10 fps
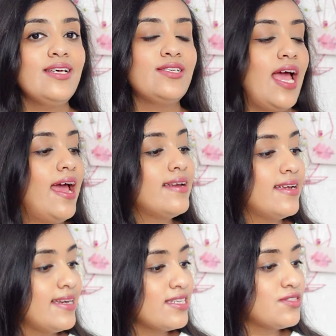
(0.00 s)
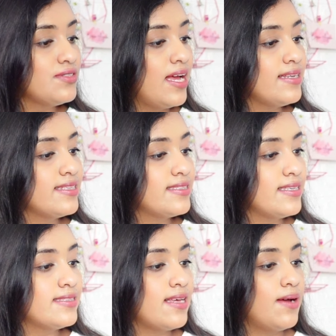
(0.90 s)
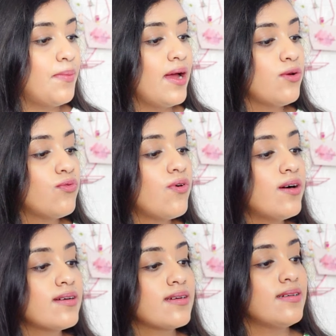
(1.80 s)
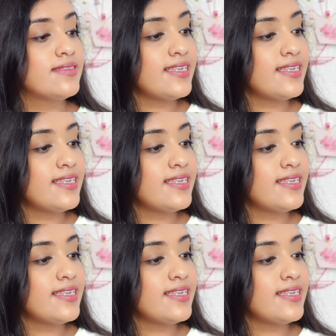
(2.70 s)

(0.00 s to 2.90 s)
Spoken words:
And next to that, this is my work